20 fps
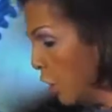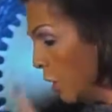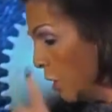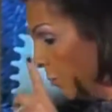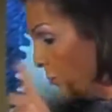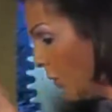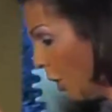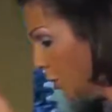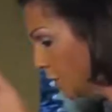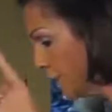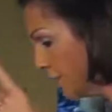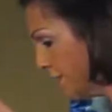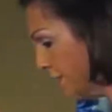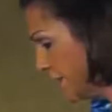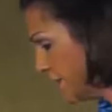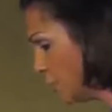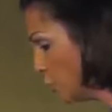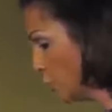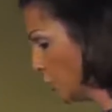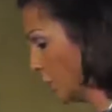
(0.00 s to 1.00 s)

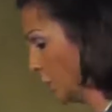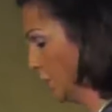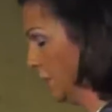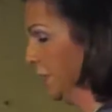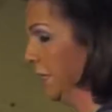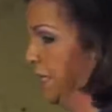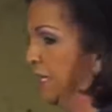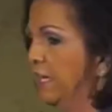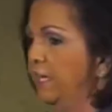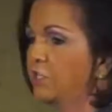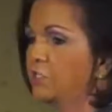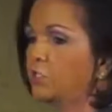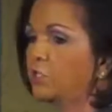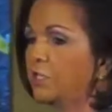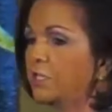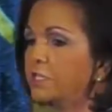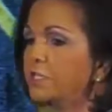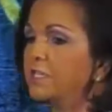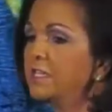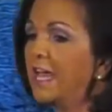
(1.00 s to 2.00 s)
Multi-district
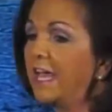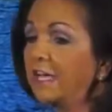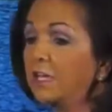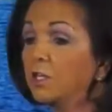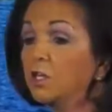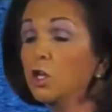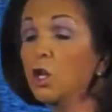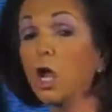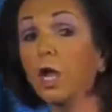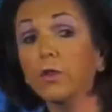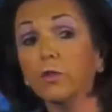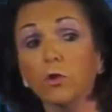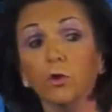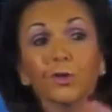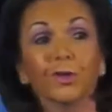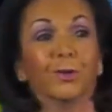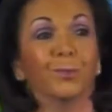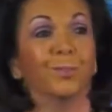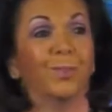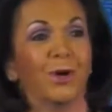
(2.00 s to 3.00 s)
litigation is yet another
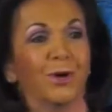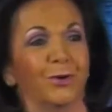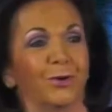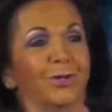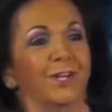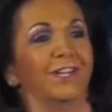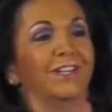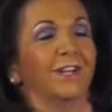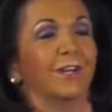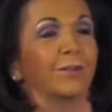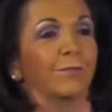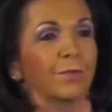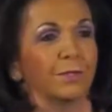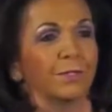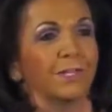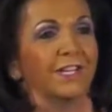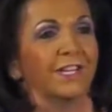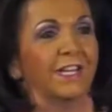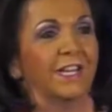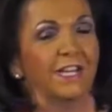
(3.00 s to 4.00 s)
component of the
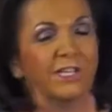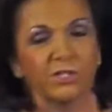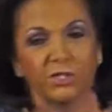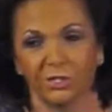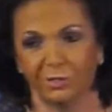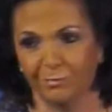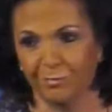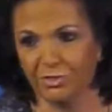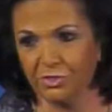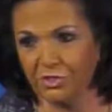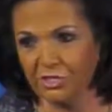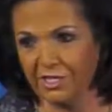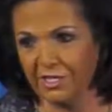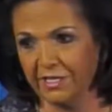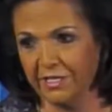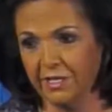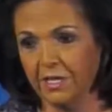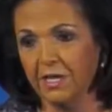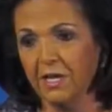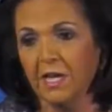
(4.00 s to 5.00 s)
litigation machine,